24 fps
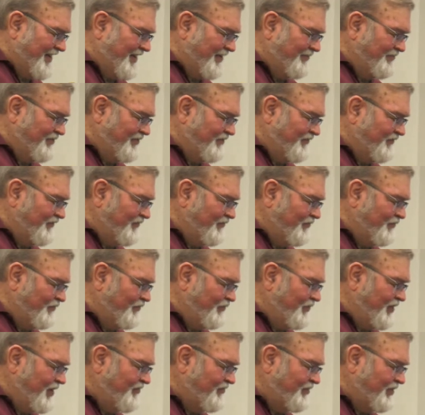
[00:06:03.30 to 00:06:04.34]
it was
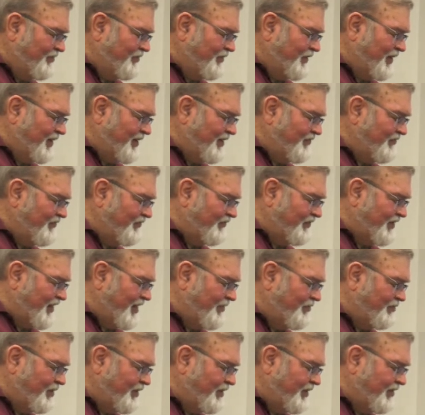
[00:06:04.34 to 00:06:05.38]
reasonably
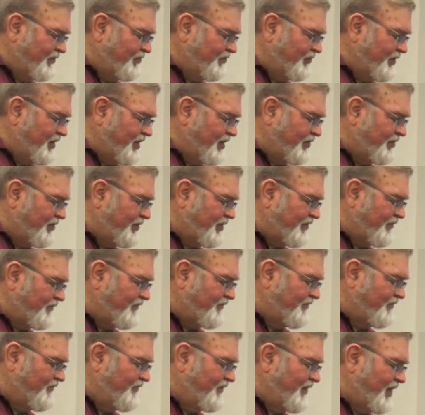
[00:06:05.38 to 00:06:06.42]
unstable unless you had it on a
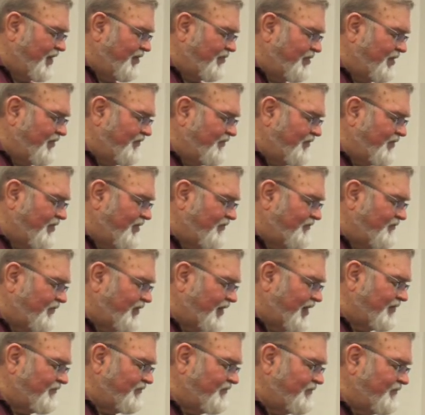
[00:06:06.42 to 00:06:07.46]
very, very
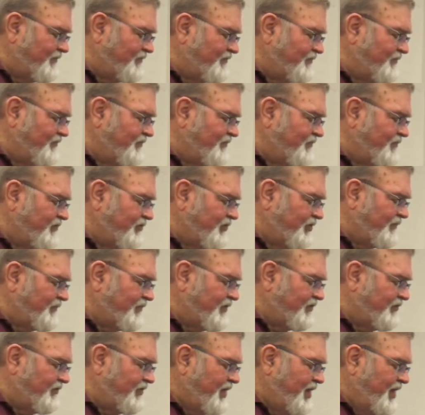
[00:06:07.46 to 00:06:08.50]
flat
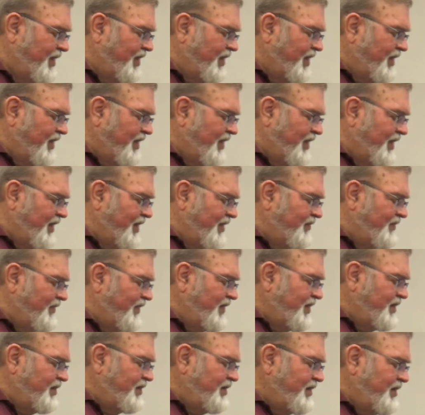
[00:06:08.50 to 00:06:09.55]
surface. And
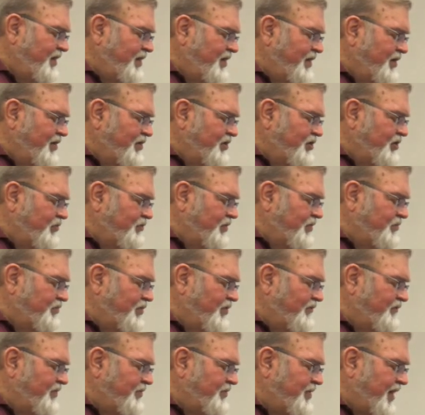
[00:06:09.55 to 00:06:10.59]
then you would
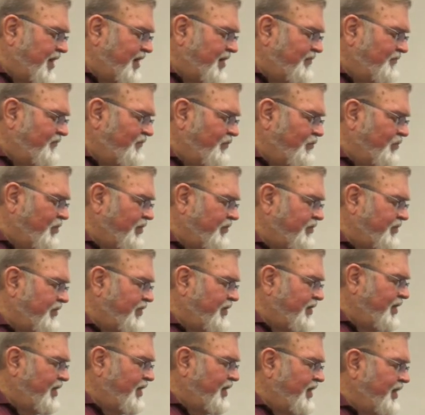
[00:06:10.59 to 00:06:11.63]
move it back and forth,
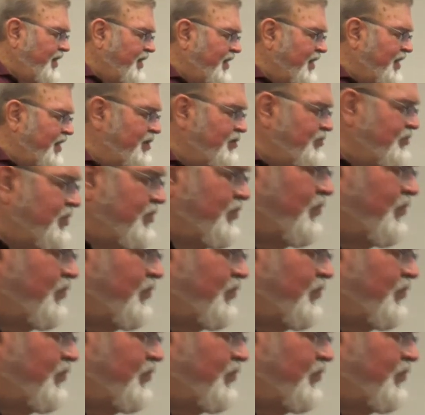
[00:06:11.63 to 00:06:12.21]
and you